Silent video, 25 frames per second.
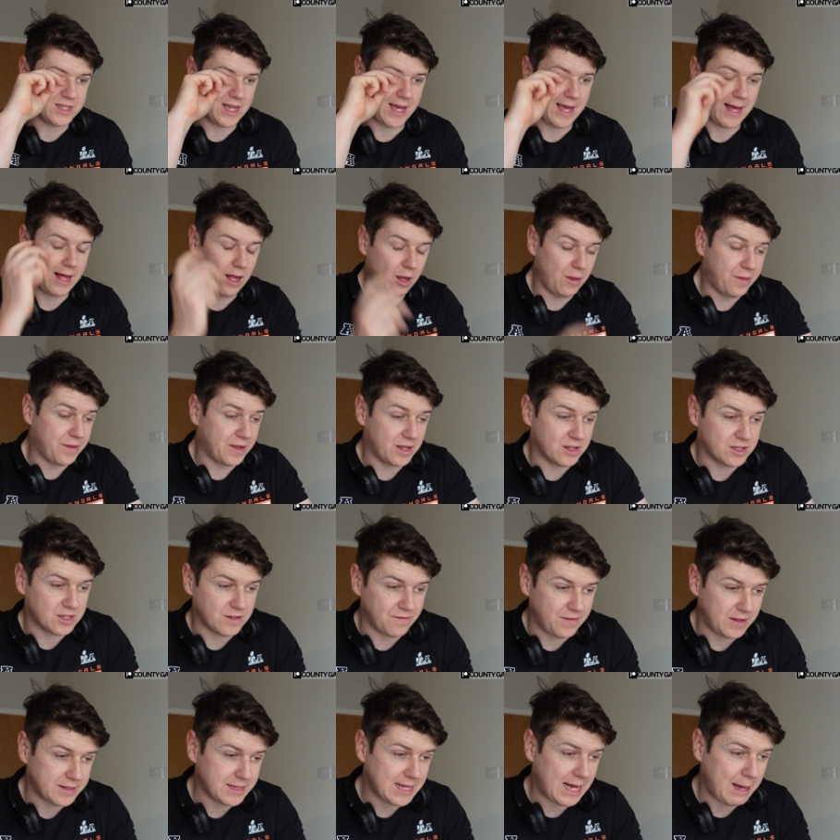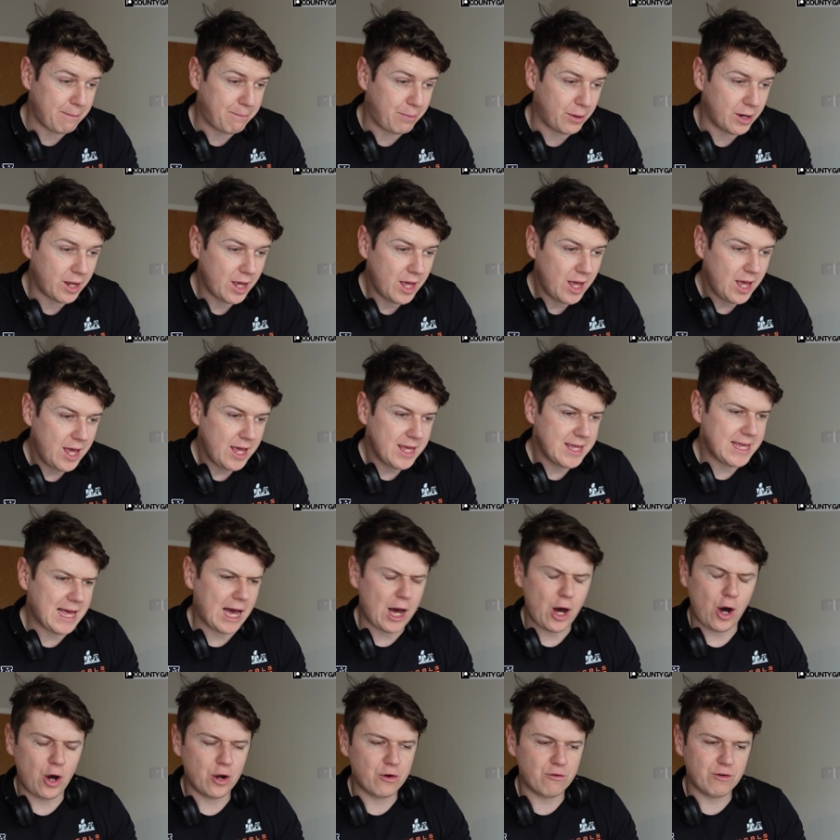stay healthy and stuff like that. But,
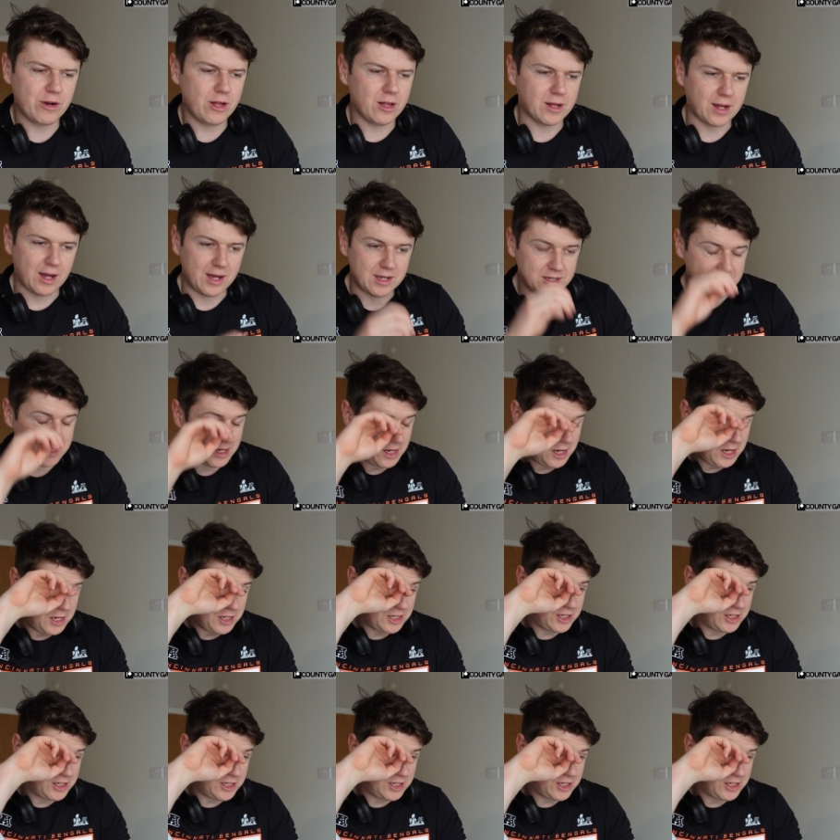yeah, unreal, guys.